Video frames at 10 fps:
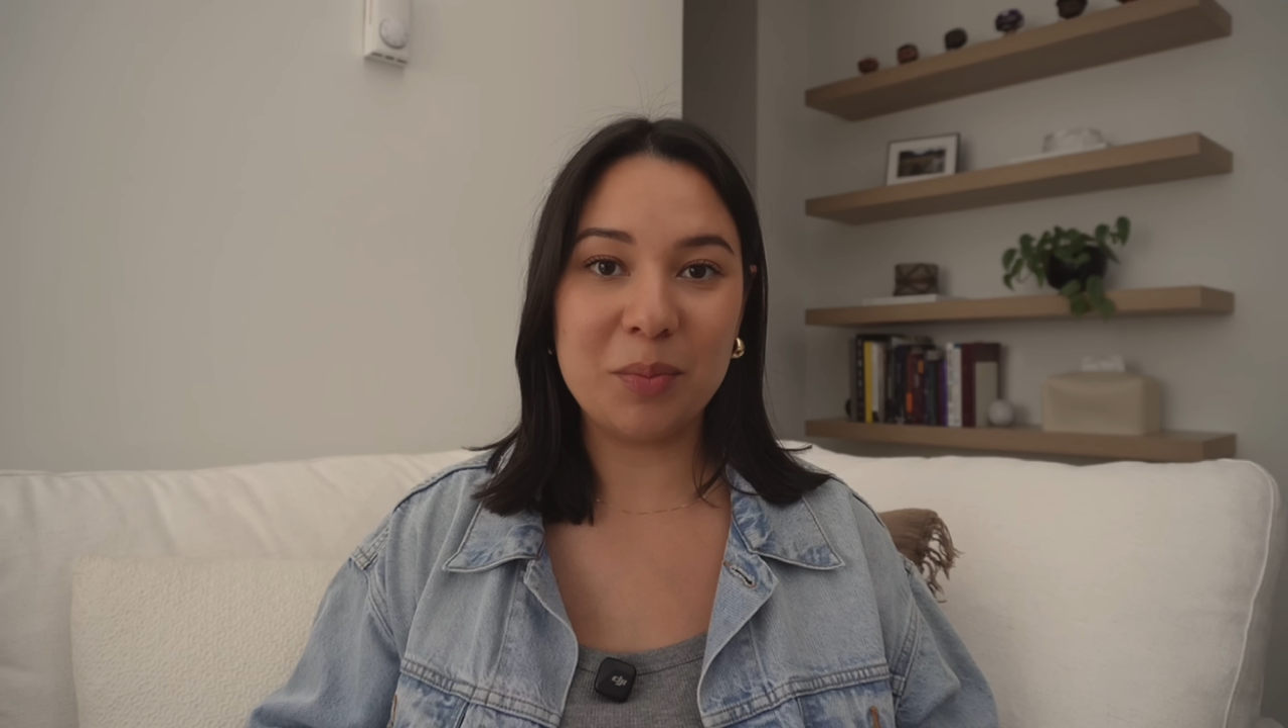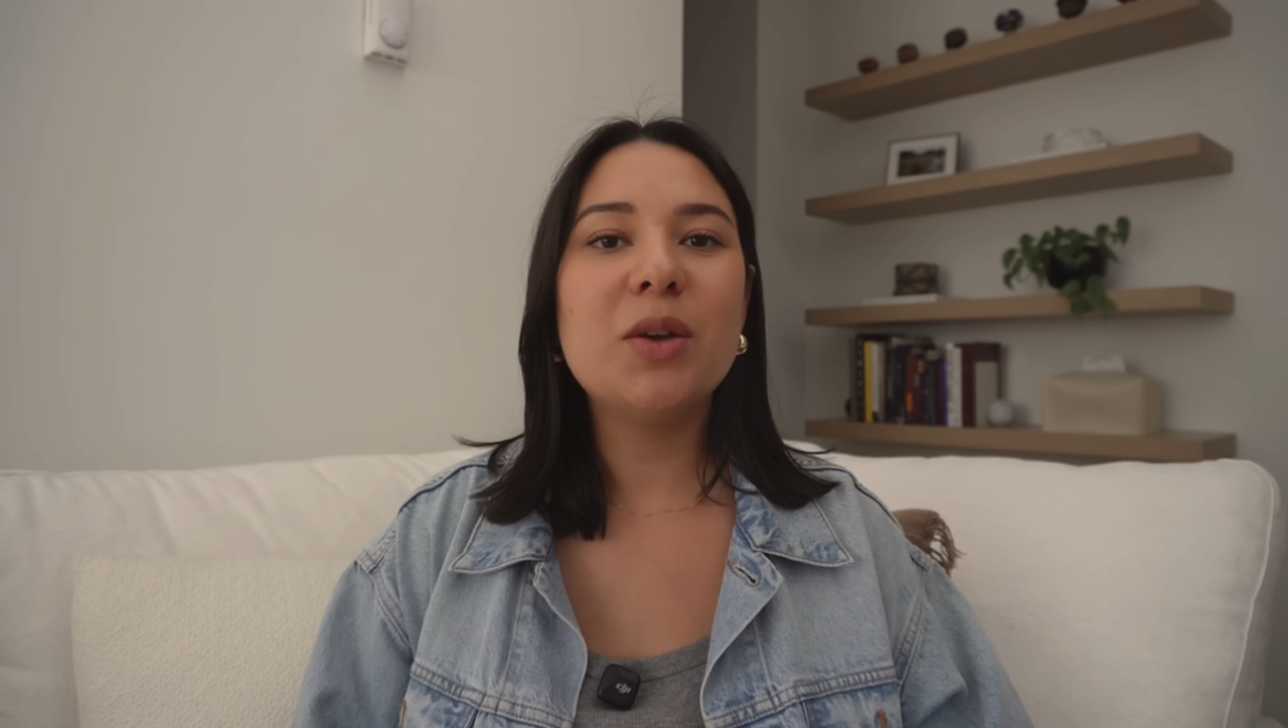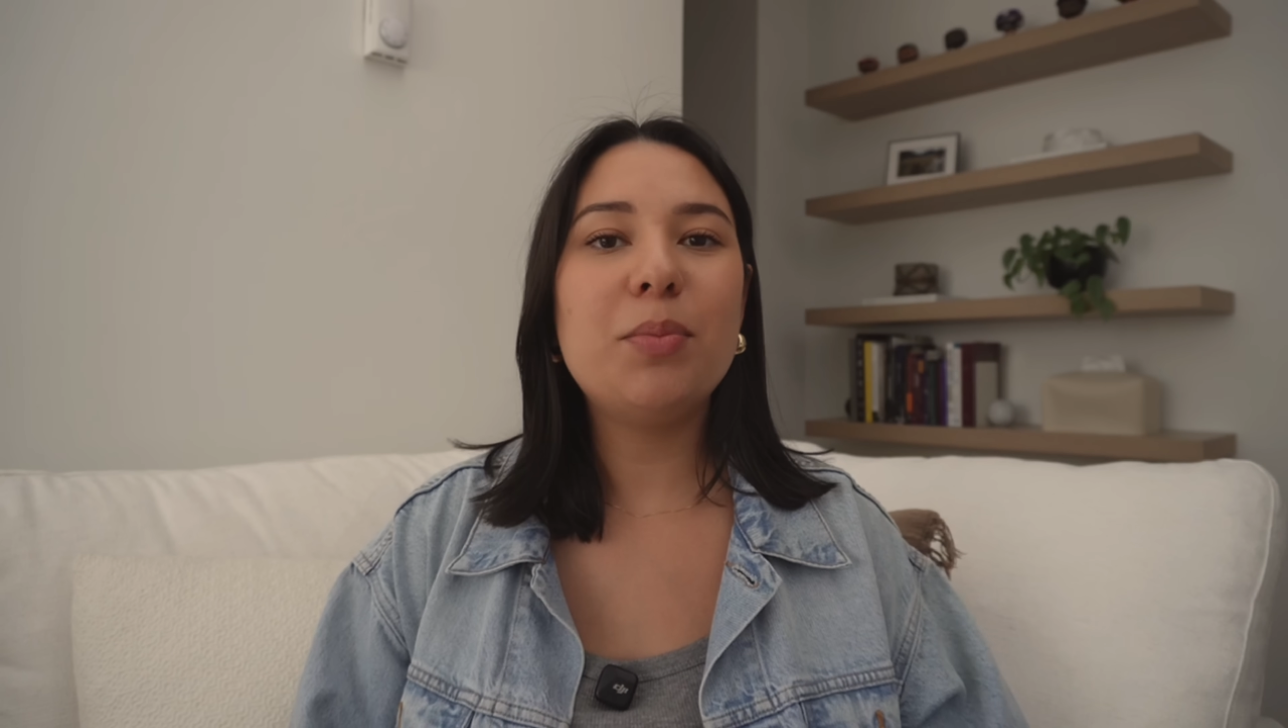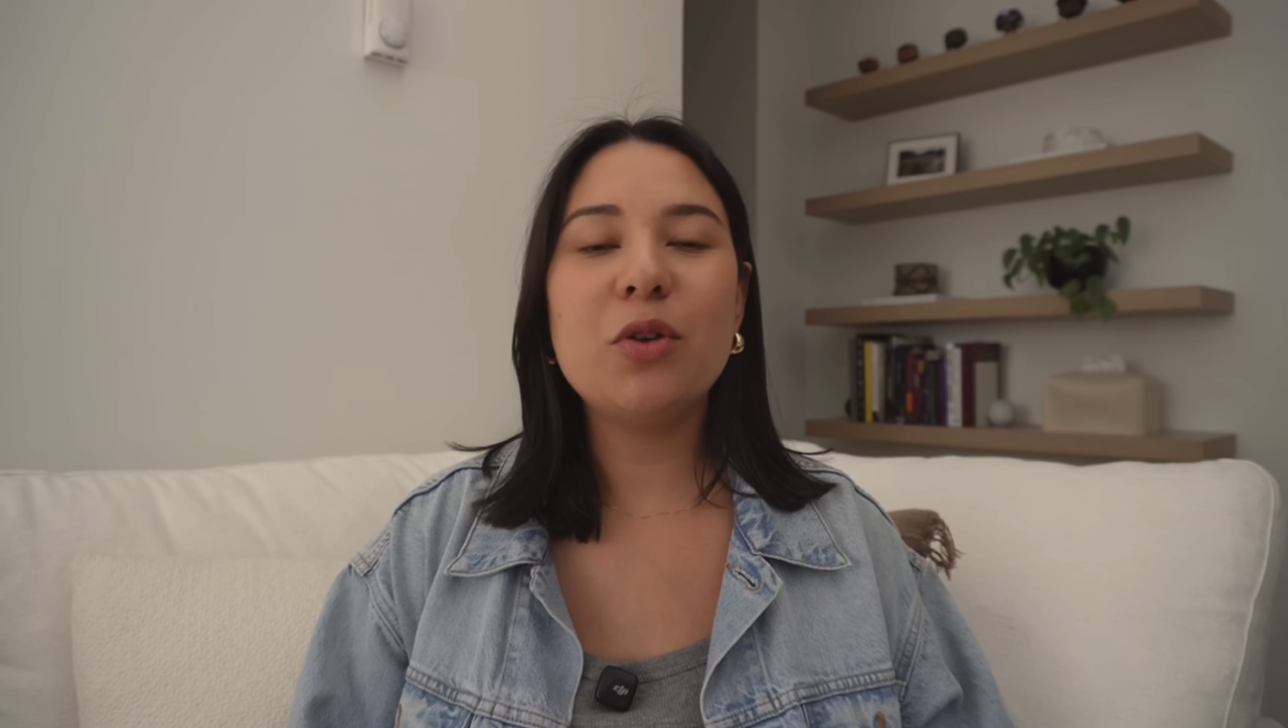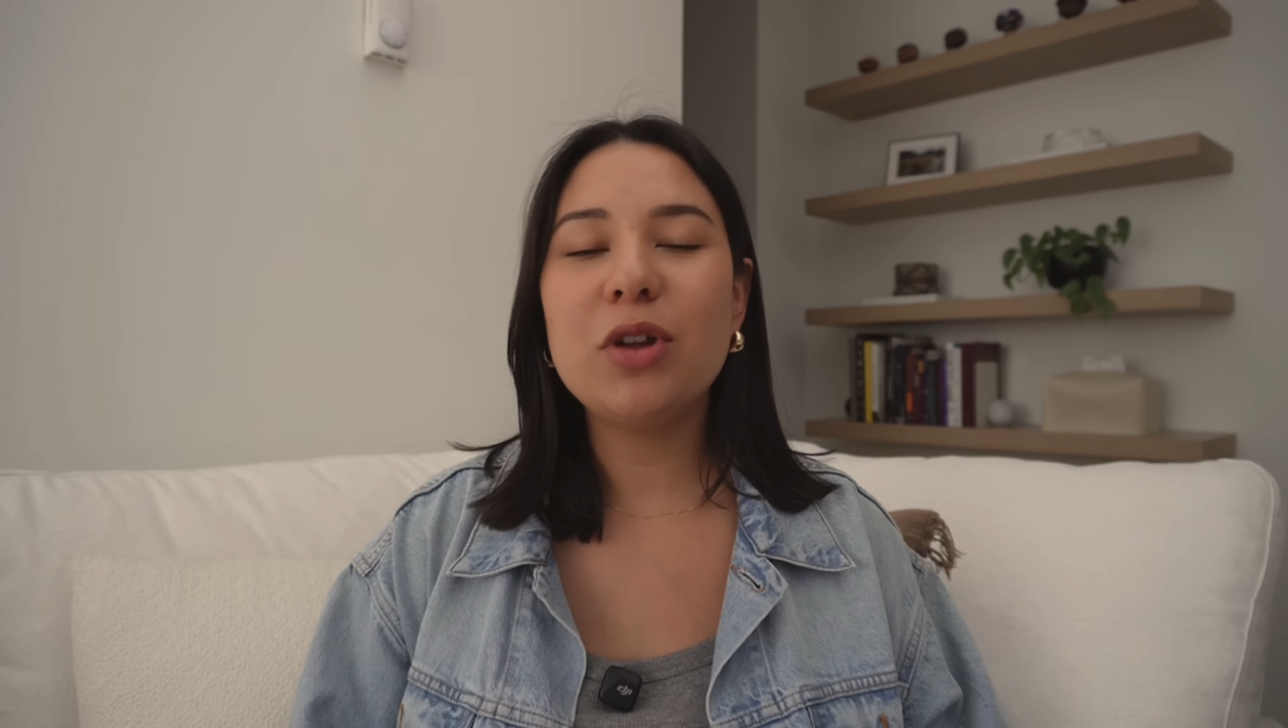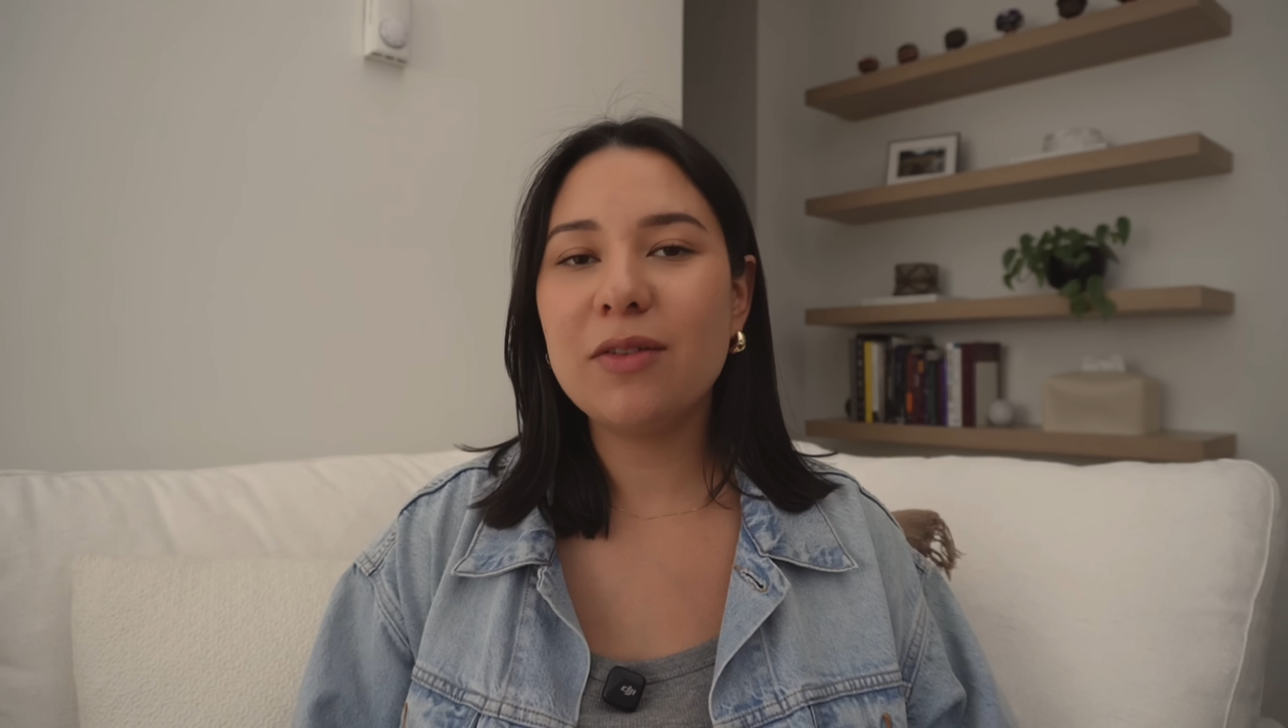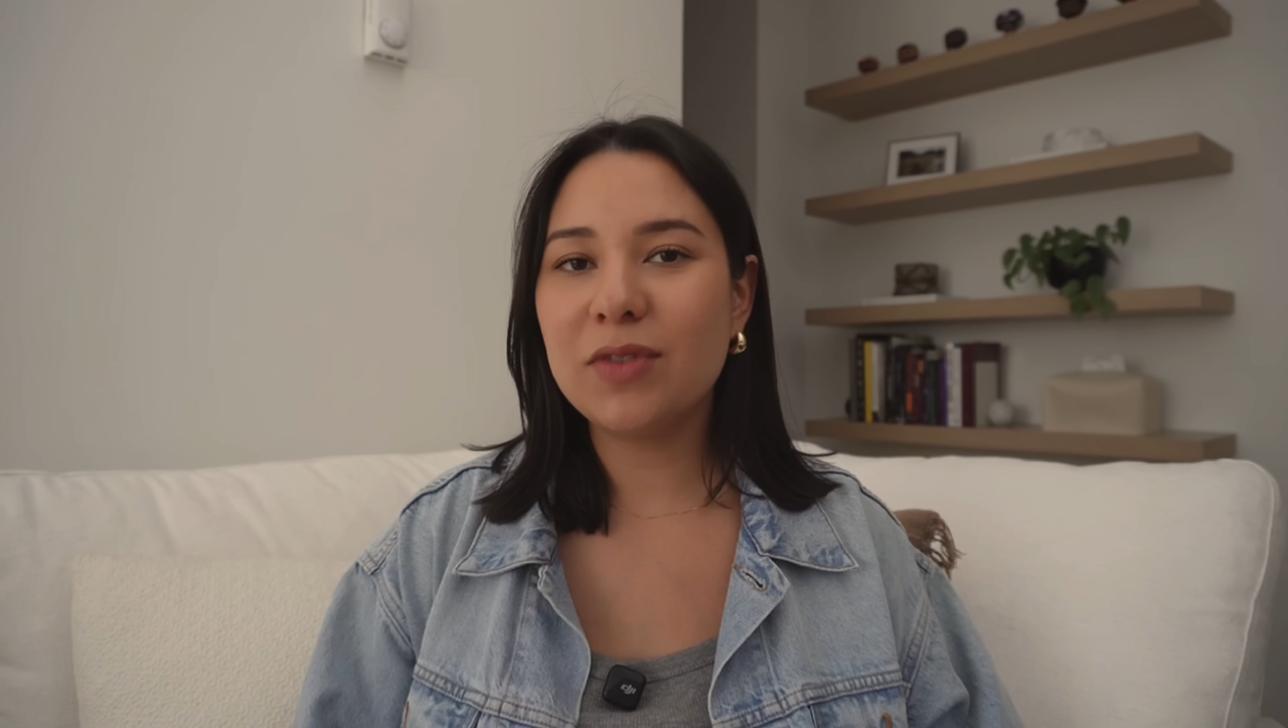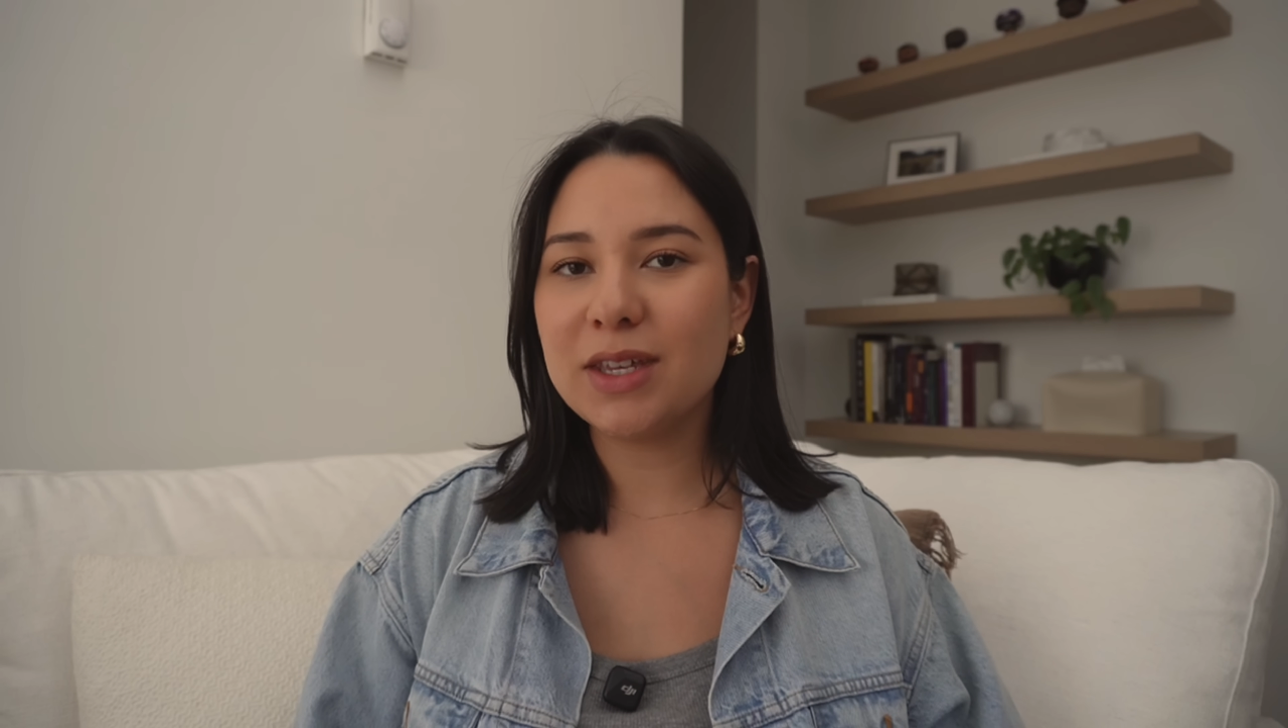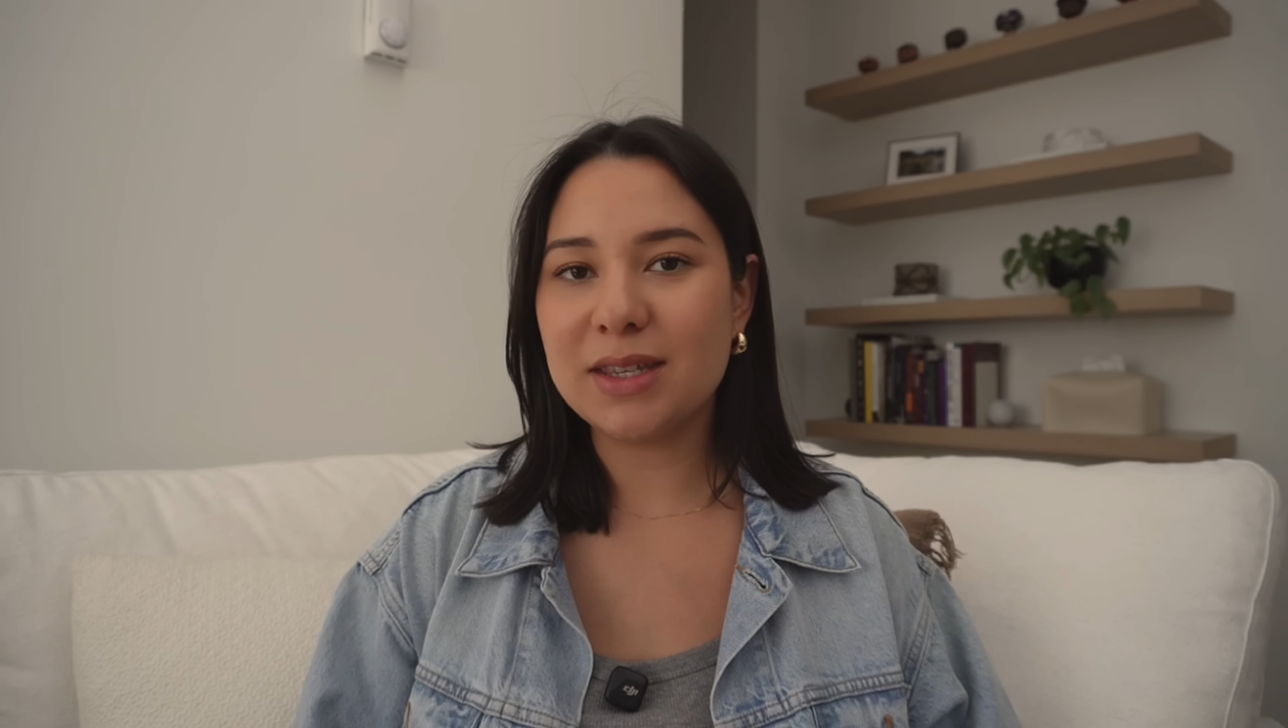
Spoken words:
The beauty of this